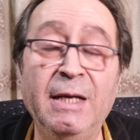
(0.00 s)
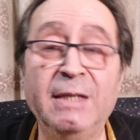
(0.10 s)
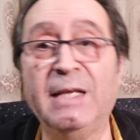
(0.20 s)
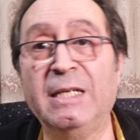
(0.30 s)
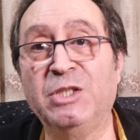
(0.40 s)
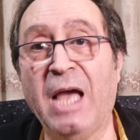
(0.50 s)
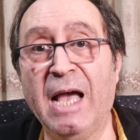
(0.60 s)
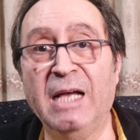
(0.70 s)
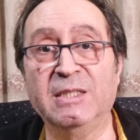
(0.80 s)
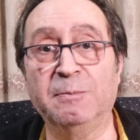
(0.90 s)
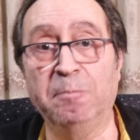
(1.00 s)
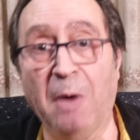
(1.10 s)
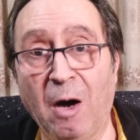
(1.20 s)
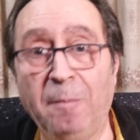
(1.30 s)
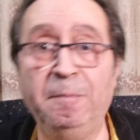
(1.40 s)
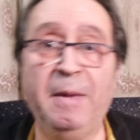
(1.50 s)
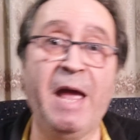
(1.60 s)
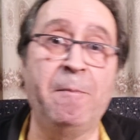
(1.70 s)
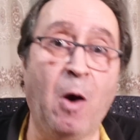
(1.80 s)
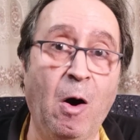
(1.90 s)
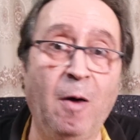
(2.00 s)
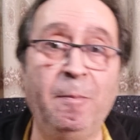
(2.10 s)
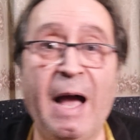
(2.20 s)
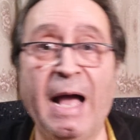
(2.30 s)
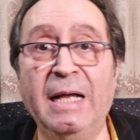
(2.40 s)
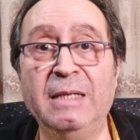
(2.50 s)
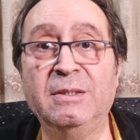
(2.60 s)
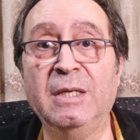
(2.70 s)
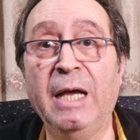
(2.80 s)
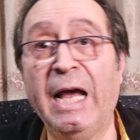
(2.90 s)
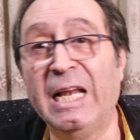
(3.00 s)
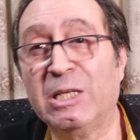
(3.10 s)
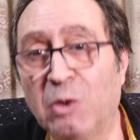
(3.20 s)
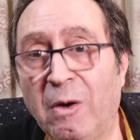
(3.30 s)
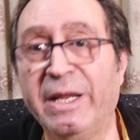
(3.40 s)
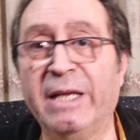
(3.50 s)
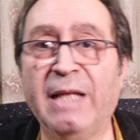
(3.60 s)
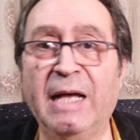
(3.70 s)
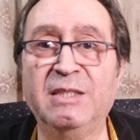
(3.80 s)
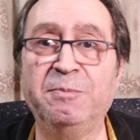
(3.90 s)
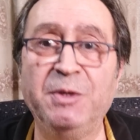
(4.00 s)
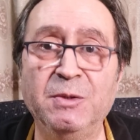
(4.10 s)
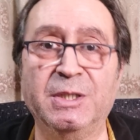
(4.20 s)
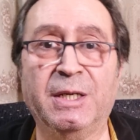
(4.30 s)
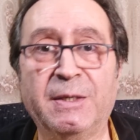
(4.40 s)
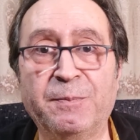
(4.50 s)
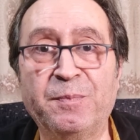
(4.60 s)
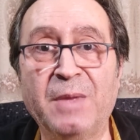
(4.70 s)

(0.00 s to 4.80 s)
such as pop, hip hop, and electronic dance music.